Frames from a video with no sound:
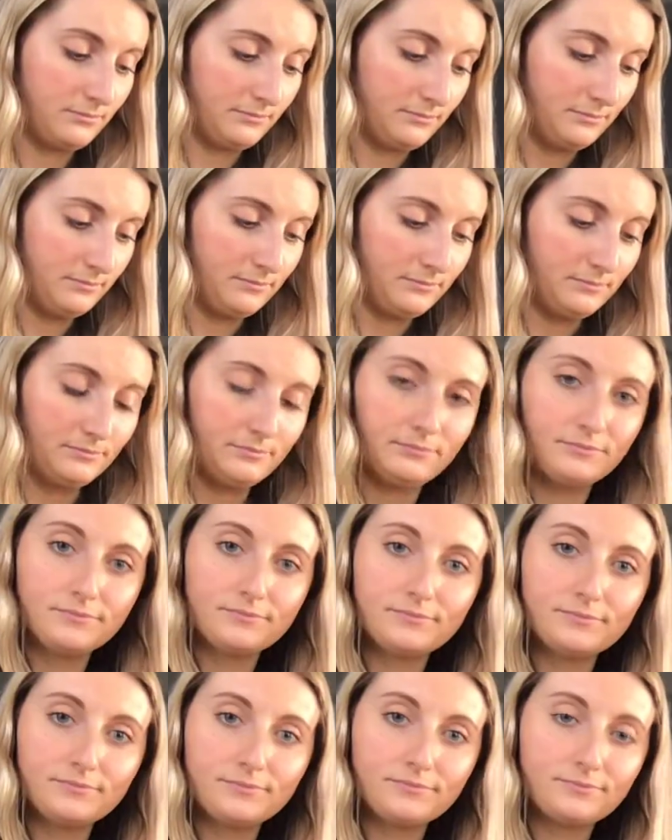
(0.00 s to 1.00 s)

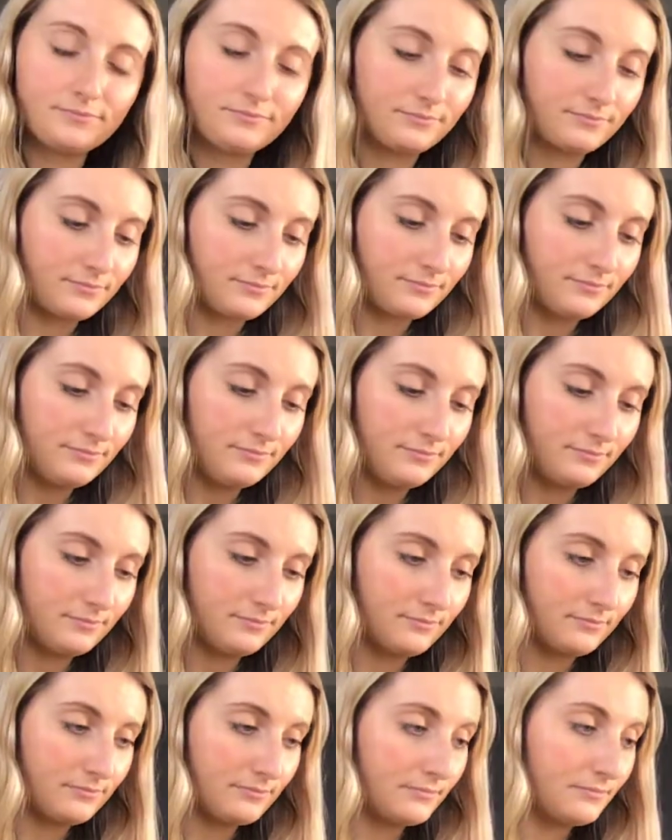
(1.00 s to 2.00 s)

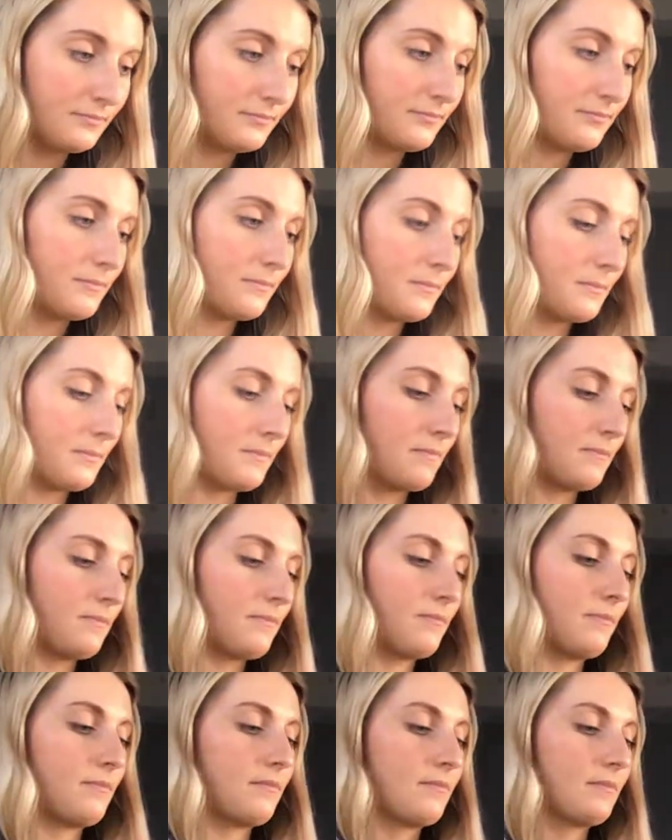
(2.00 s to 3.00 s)

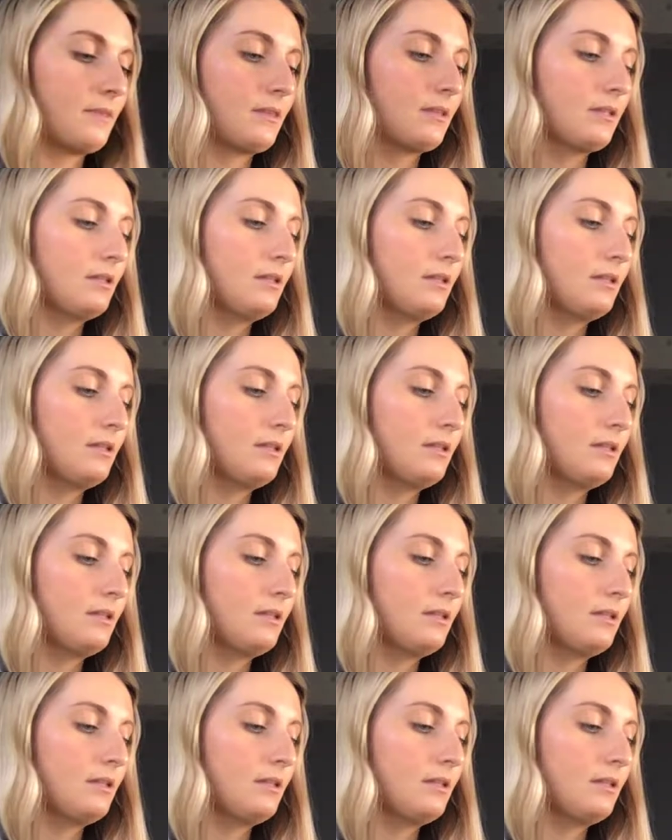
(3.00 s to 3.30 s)
(no one is talking)